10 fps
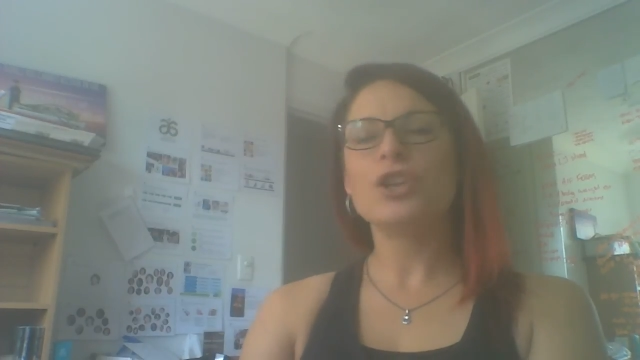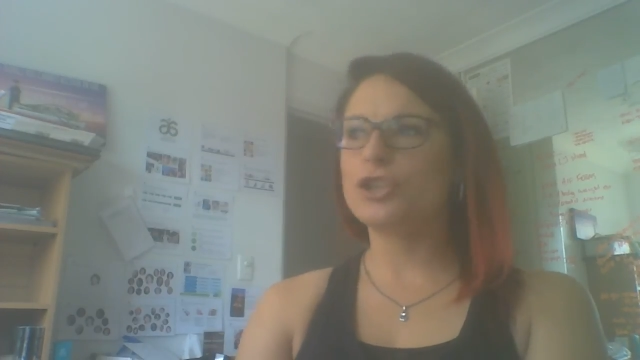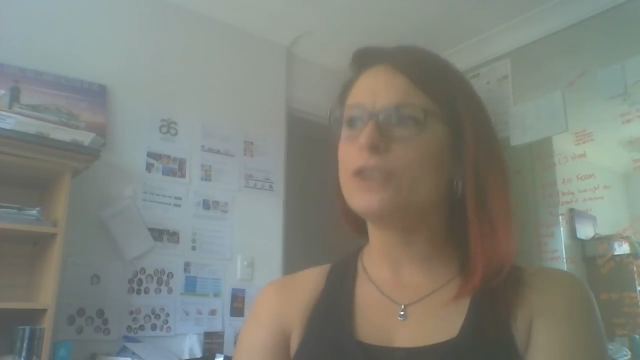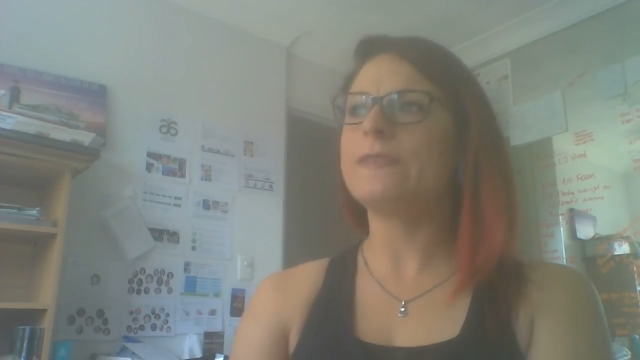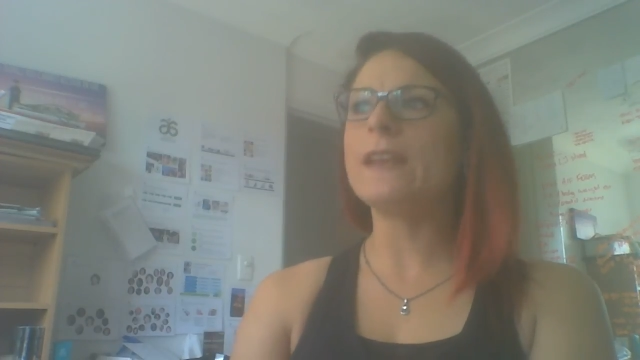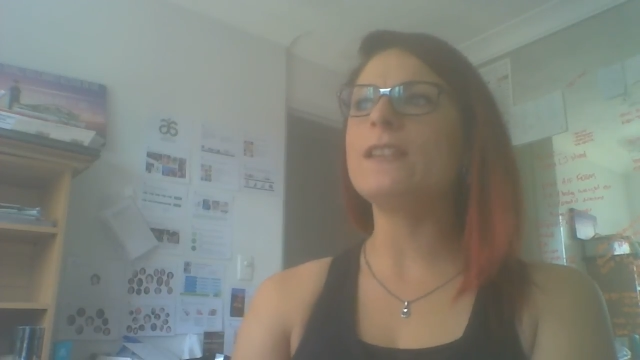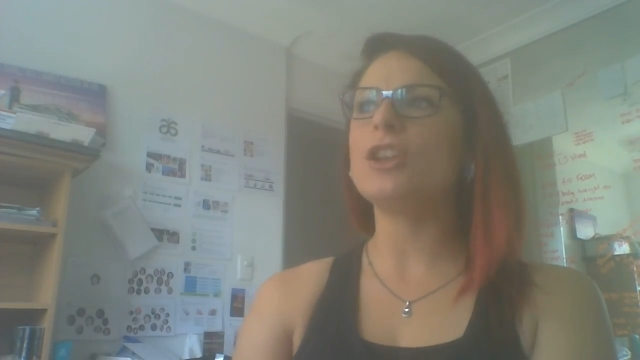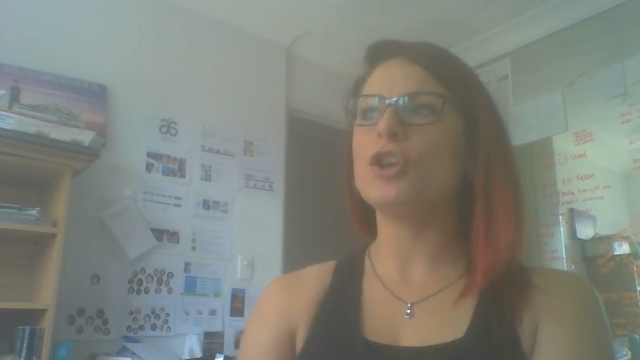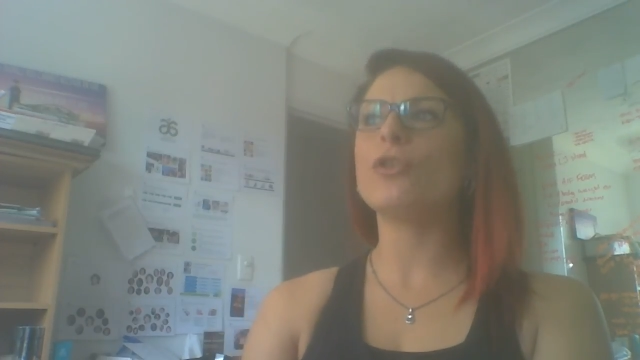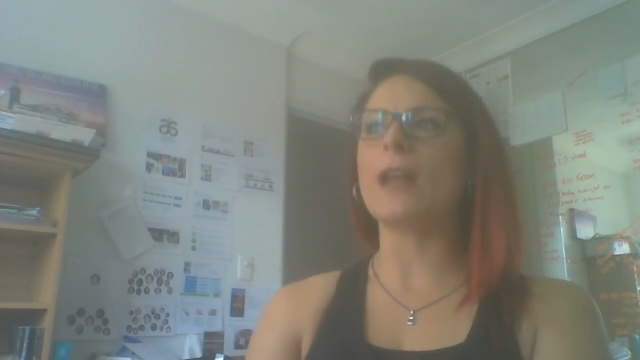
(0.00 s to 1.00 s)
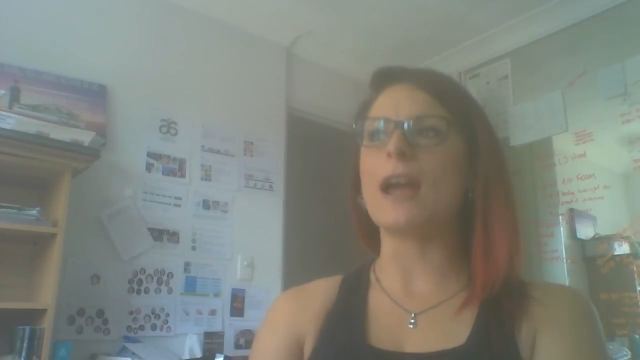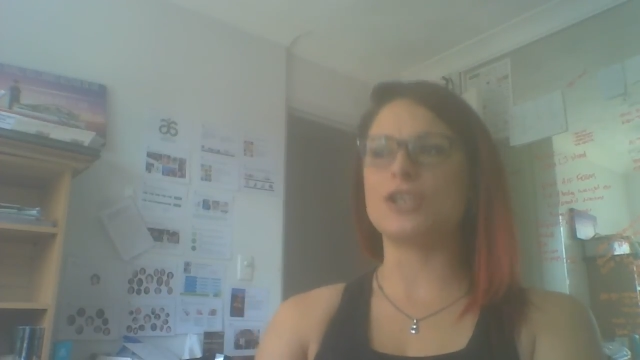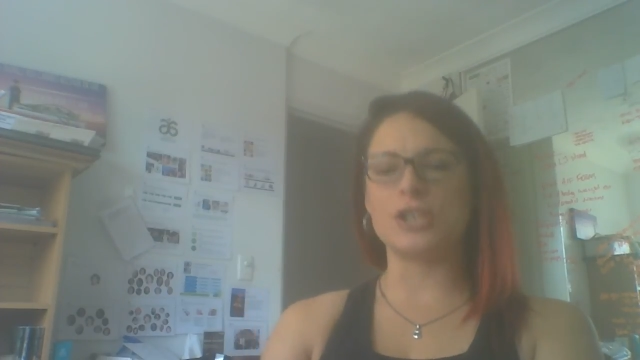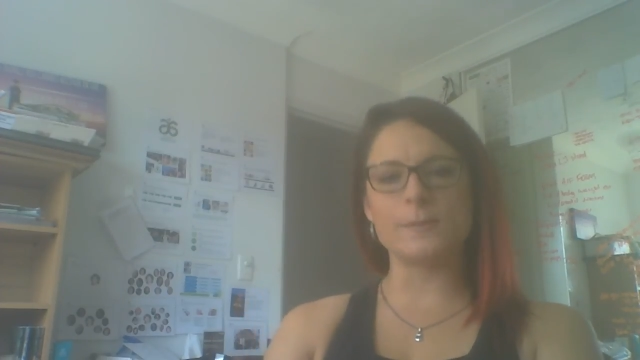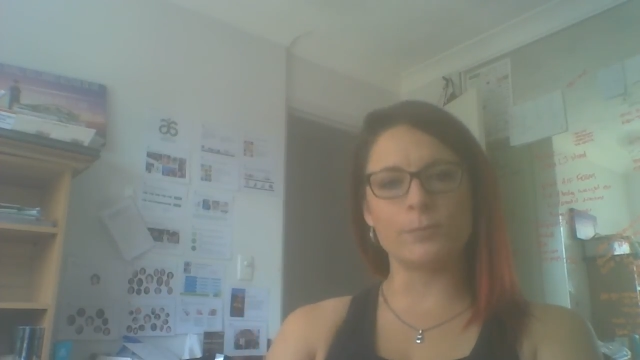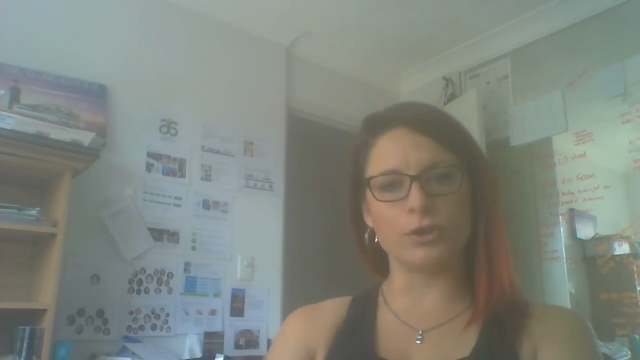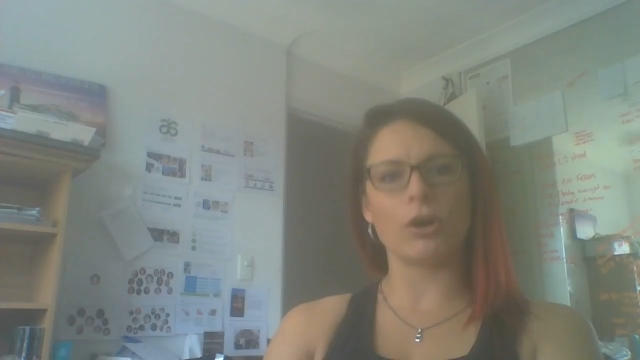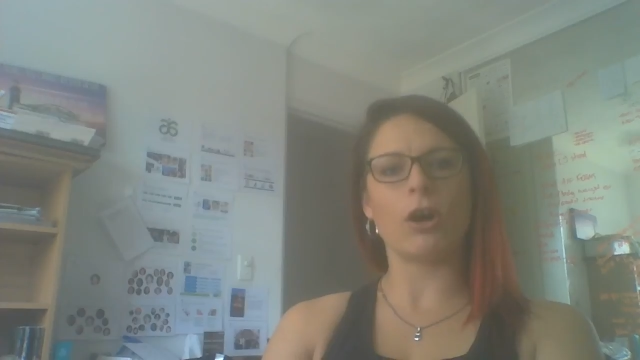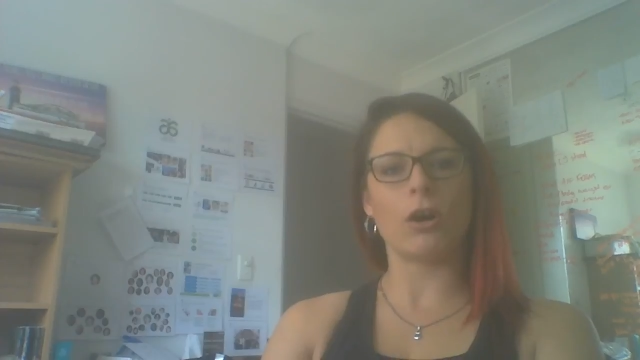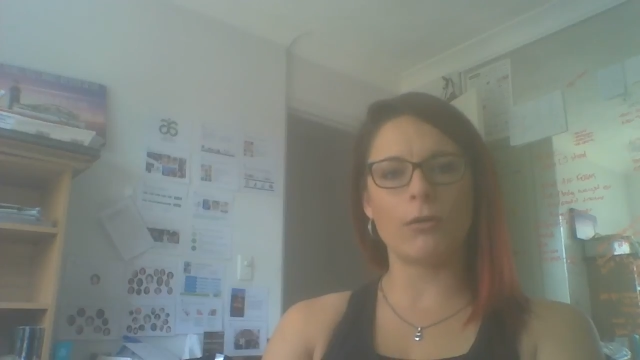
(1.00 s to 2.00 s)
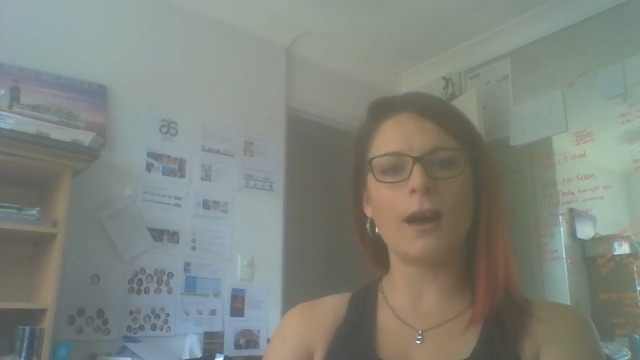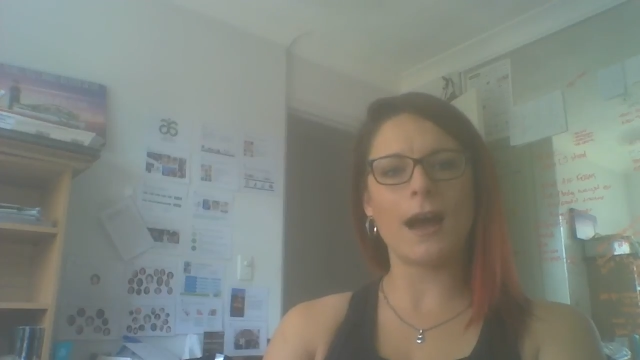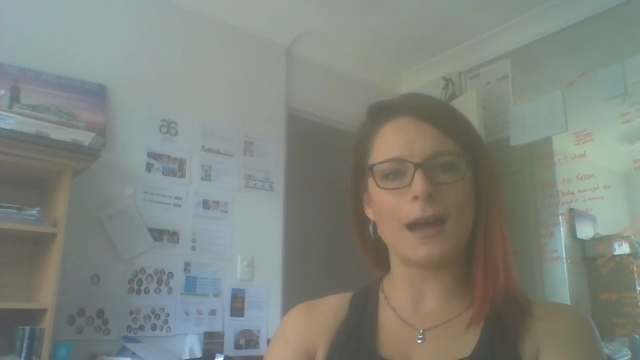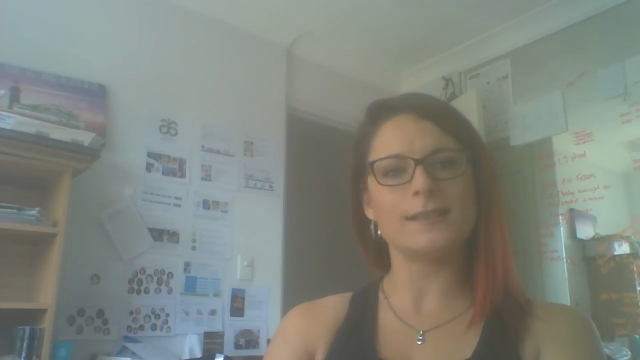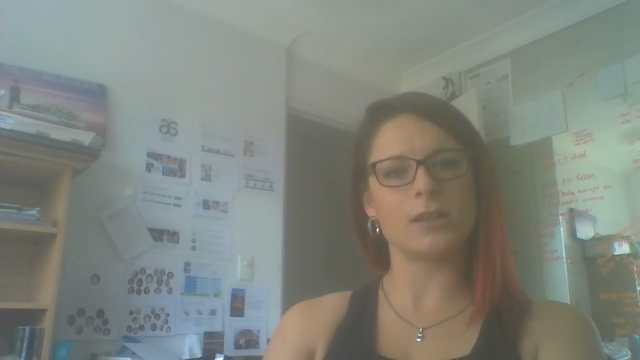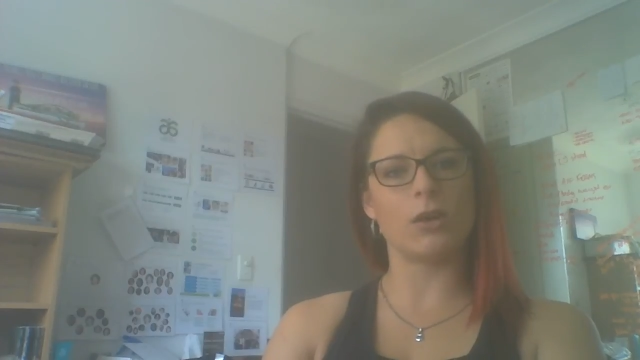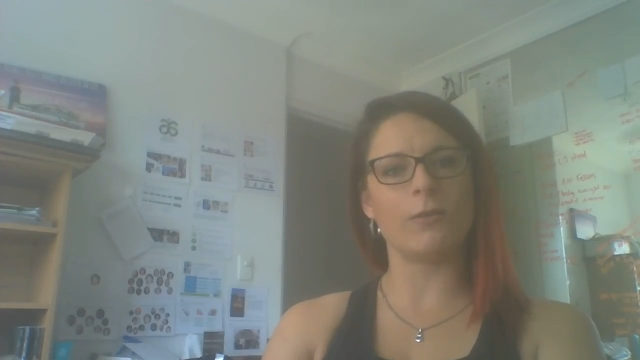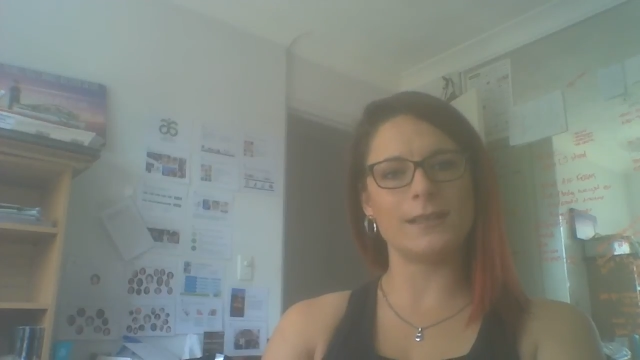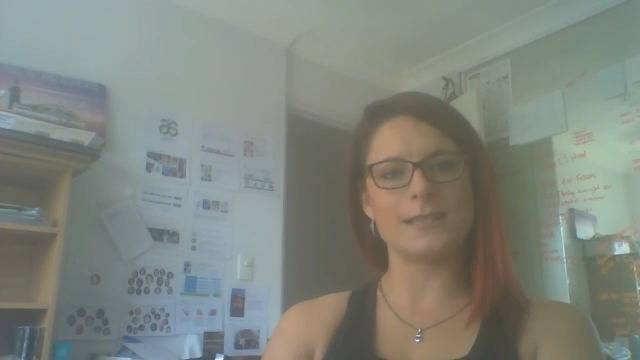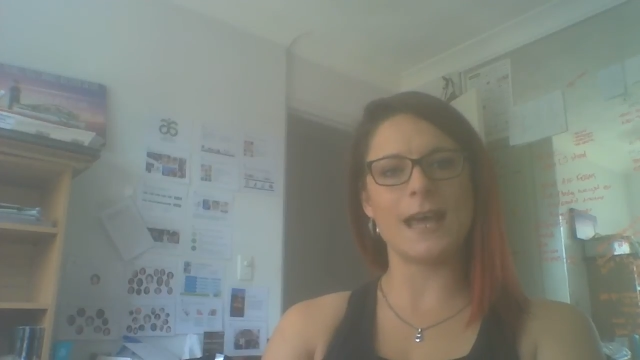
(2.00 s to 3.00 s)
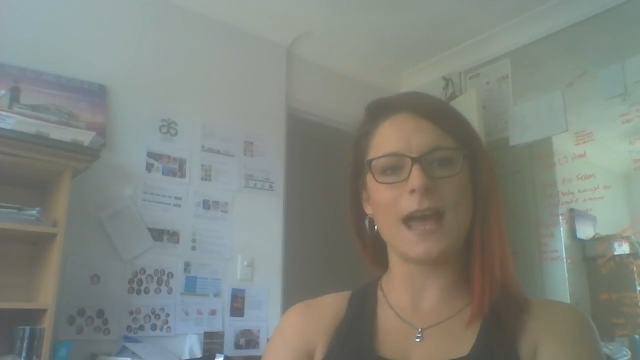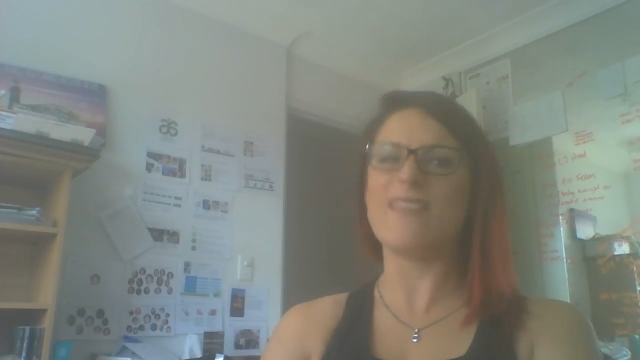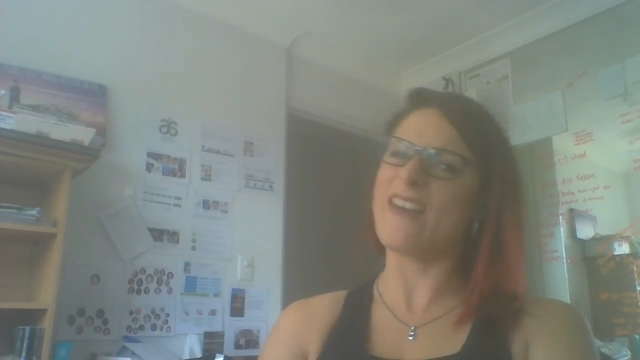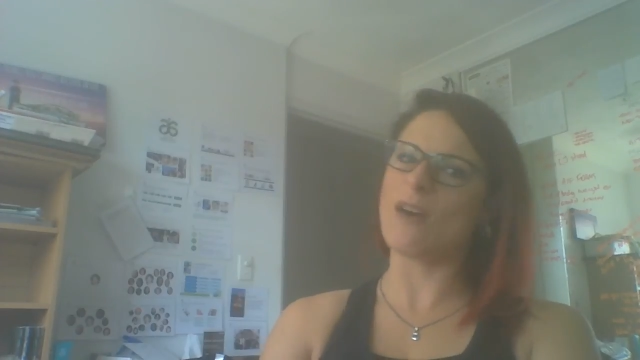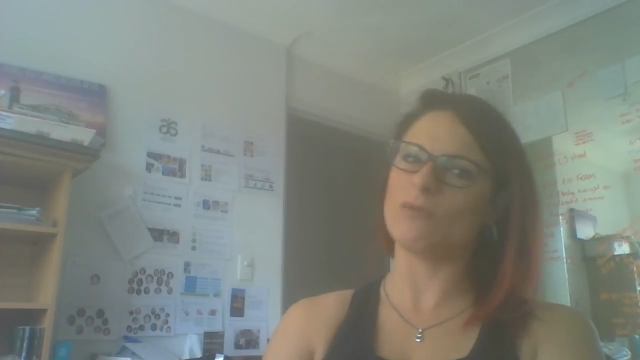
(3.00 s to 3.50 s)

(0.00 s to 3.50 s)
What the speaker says: Do you think that you could actually just put your whole heart and soul into that and that